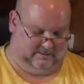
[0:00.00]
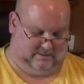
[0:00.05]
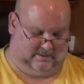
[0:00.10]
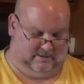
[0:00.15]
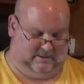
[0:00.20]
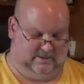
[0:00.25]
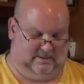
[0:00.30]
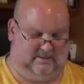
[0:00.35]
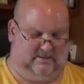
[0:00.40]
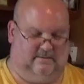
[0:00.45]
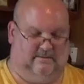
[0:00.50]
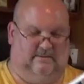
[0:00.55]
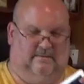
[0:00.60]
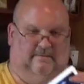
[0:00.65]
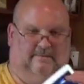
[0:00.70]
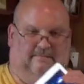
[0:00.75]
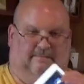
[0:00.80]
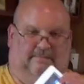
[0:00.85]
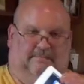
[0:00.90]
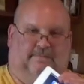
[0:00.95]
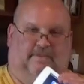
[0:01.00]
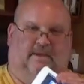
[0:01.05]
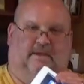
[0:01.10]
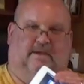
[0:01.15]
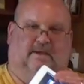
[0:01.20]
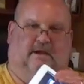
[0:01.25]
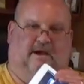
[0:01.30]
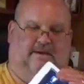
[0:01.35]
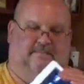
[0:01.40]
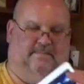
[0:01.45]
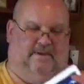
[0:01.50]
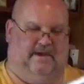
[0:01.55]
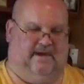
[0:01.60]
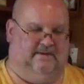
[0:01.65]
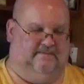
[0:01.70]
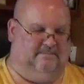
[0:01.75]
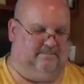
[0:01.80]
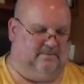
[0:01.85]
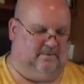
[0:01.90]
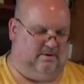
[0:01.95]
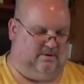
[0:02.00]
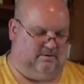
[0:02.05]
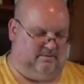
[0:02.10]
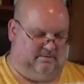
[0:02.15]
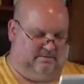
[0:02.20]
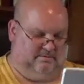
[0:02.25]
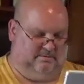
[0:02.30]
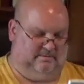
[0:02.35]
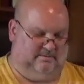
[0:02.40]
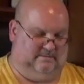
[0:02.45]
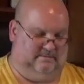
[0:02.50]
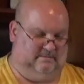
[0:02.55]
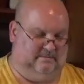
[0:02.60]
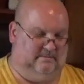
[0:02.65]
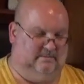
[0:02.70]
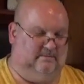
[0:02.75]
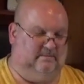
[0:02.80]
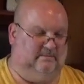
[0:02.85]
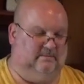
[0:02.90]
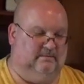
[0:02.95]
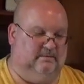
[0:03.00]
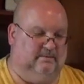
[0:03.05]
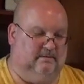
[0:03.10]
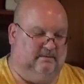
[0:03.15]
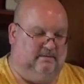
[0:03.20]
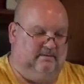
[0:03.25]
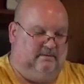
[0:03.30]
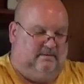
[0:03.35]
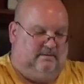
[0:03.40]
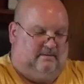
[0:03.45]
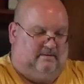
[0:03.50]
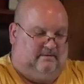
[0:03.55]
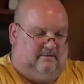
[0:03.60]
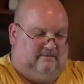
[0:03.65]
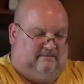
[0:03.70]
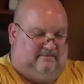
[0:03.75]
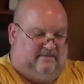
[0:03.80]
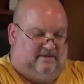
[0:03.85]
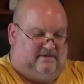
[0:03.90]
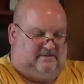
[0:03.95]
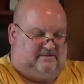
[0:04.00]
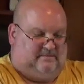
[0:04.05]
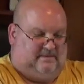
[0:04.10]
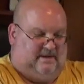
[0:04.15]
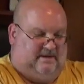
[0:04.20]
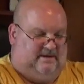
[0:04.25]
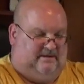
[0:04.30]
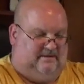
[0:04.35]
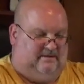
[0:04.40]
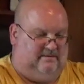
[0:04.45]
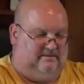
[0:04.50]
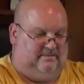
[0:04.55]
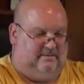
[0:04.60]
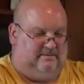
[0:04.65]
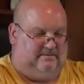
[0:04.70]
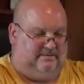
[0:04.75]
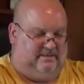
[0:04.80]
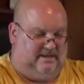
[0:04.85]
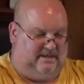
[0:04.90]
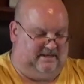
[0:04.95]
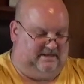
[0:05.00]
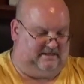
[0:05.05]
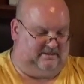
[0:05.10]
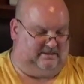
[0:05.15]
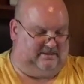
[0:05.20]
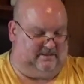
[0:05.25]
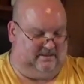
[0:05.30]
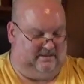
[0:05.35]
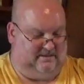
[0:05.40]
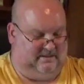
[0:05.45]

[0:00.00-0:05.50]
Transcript: Okay, iPad Pro fits right in there real nice.